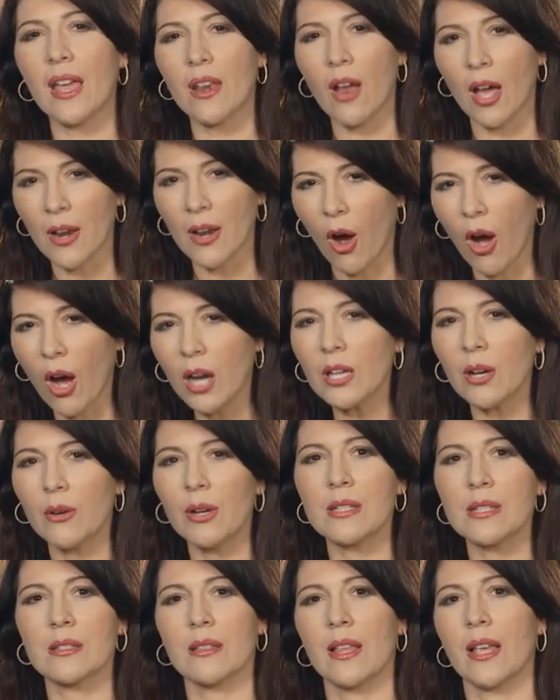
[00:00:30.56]
and an
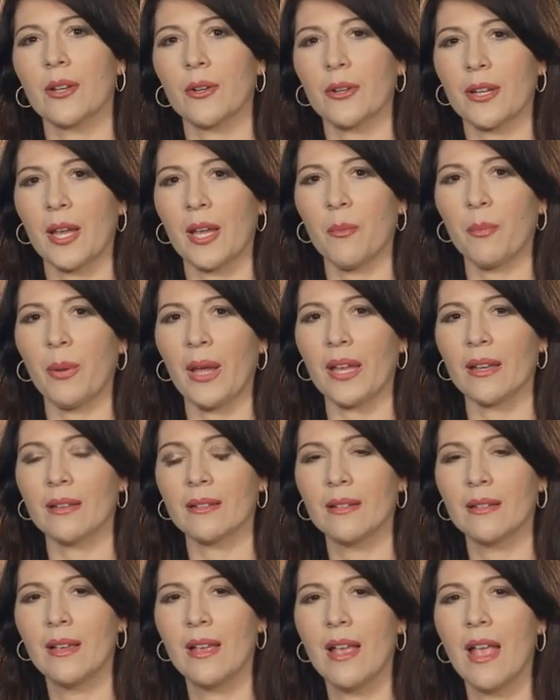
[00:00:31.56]
ongoing slander campaign
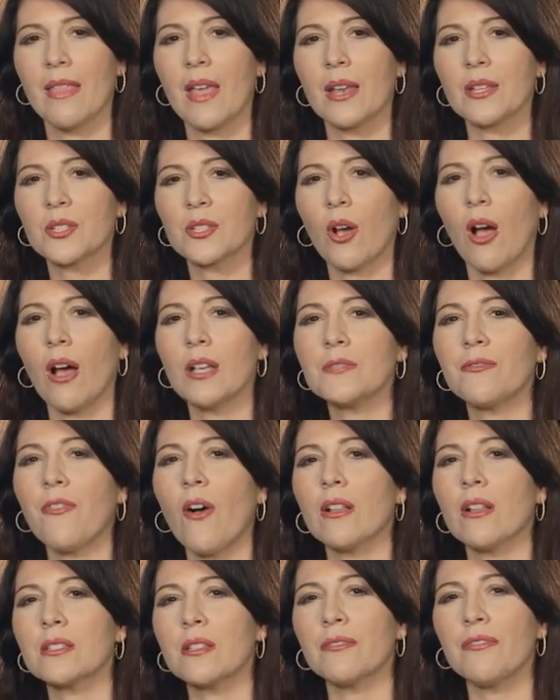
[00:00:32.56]
that has caused
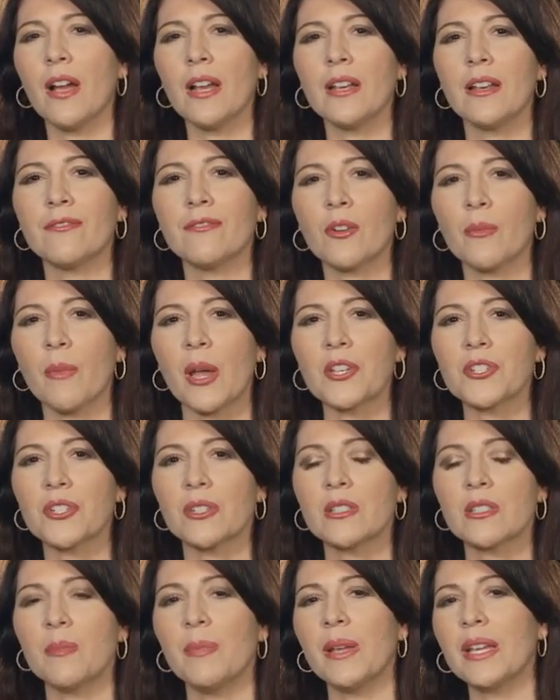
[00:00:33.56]
falsified
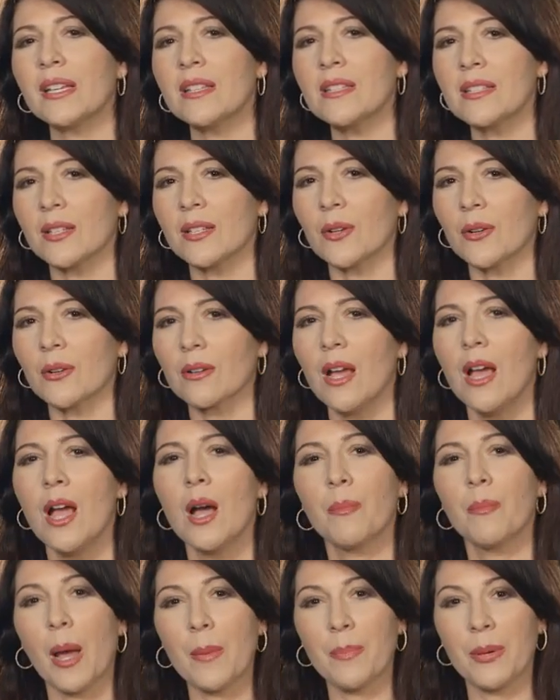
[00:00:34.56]
information to be considered
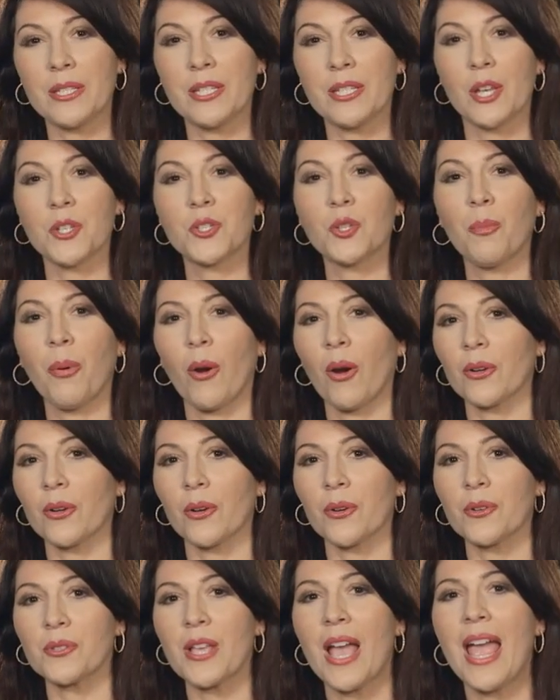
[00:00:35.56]
by potential
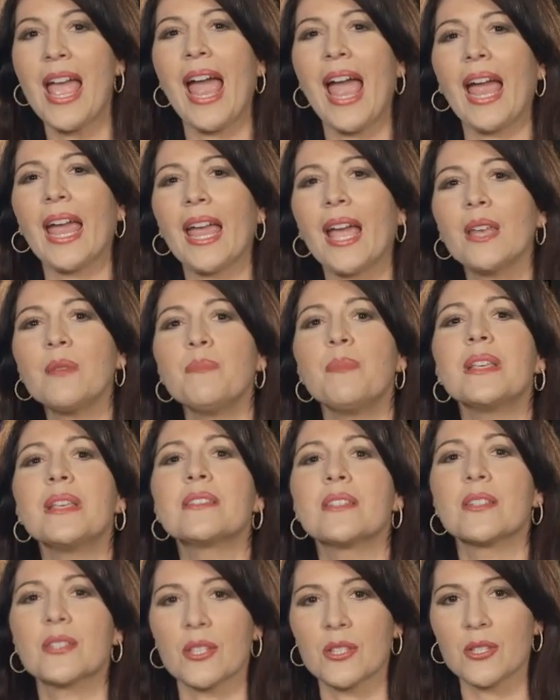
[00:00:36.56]
partners and
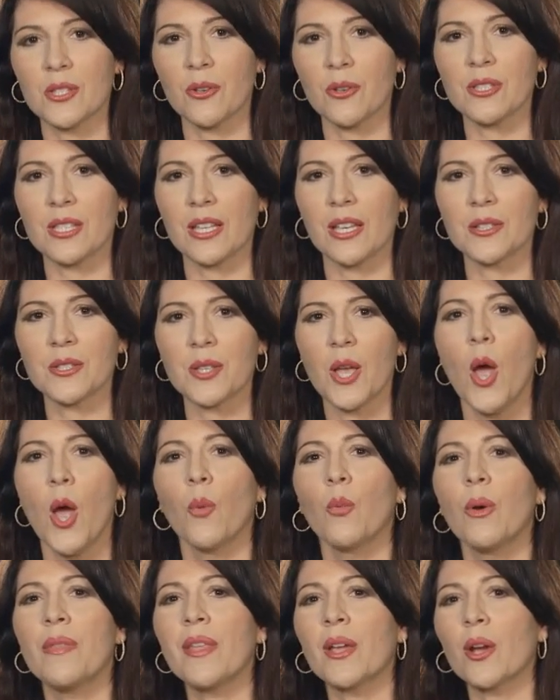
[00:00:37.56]
business associates
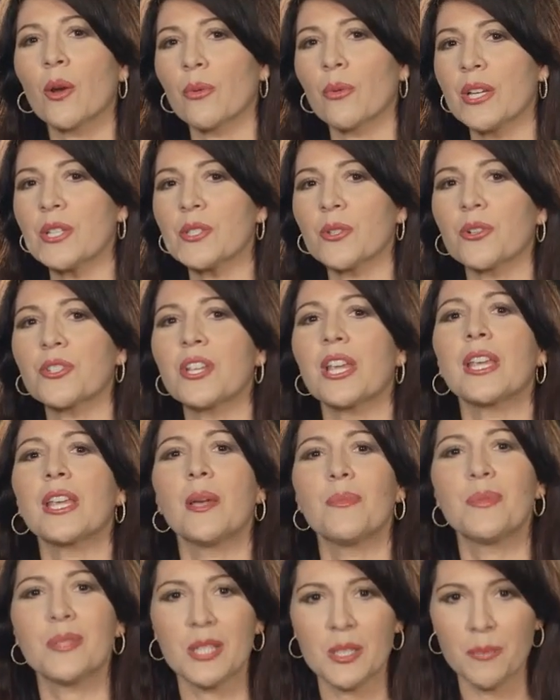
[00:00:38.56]
when they're researching
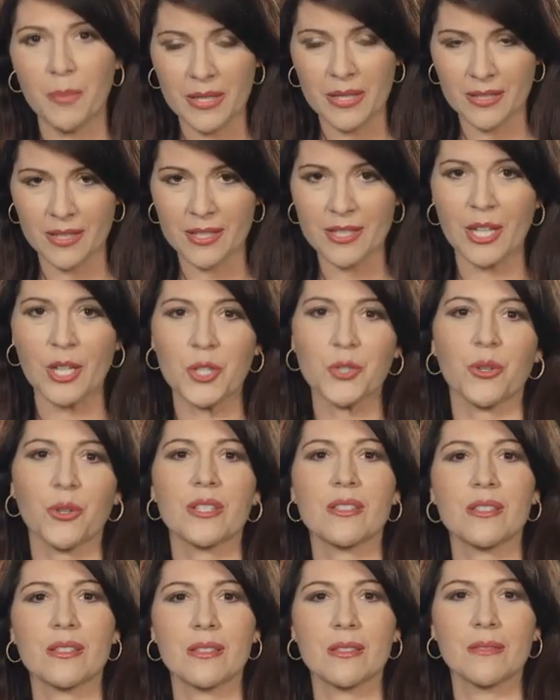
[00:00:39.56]
Gibson's business
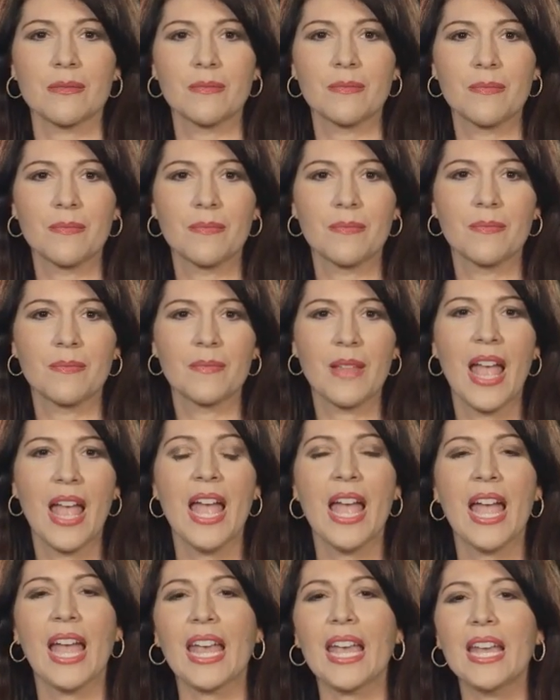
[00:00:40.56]
interests.
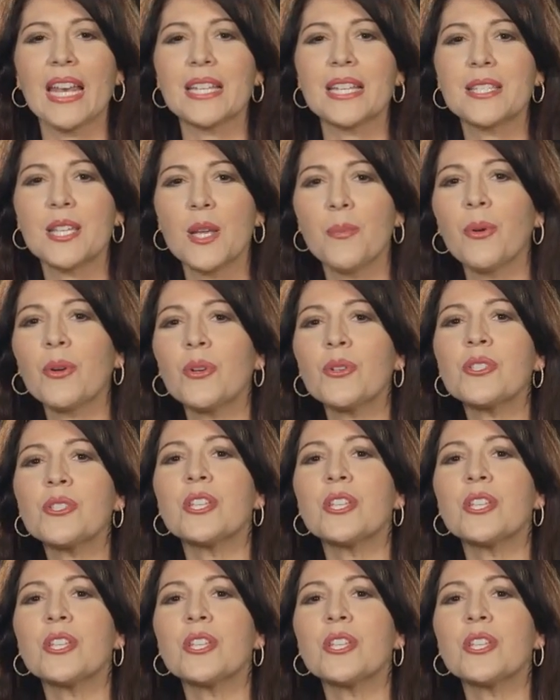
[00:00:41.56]
In a typical